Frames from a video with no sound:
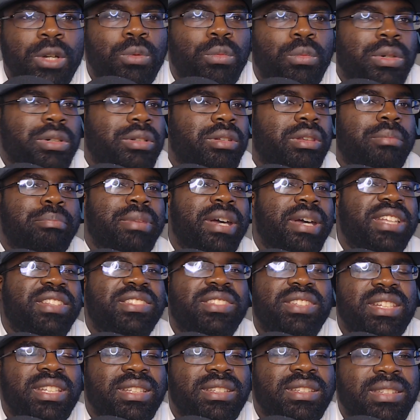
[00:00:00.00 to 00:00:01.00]
One of the
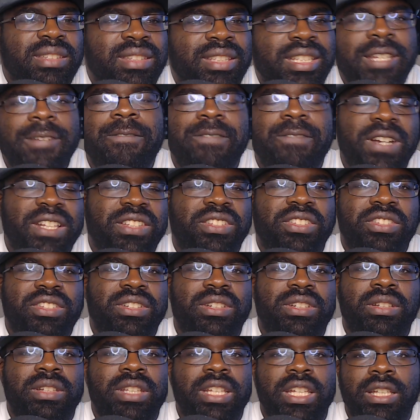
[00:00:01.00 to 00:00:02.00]
best defenses
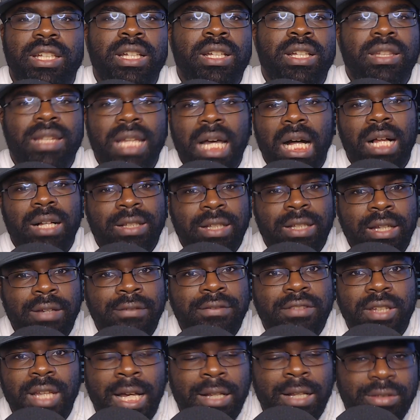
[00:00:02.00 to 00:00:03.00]
in the league. Now, I'll
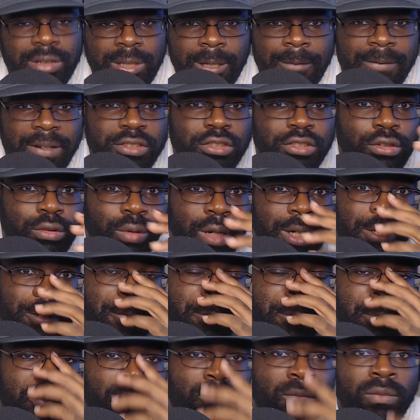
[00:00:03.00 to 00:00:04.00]
give our defense credit.